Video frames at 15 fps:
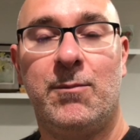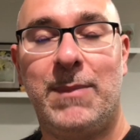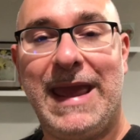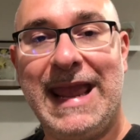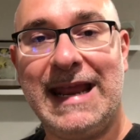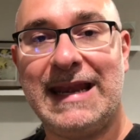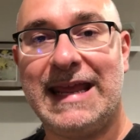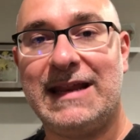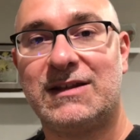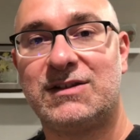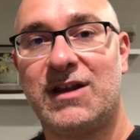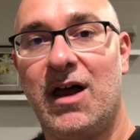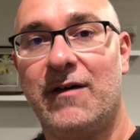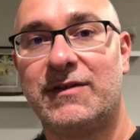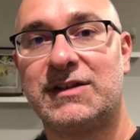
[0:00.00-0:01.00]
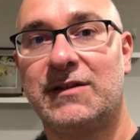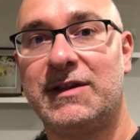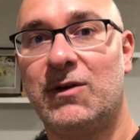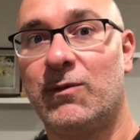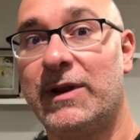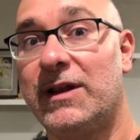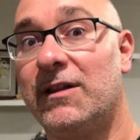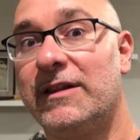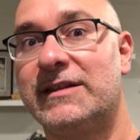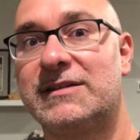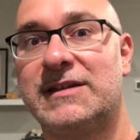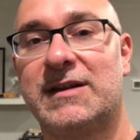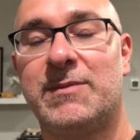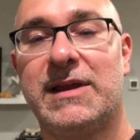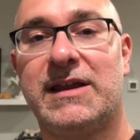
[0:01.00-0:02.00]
paintings of something realistic,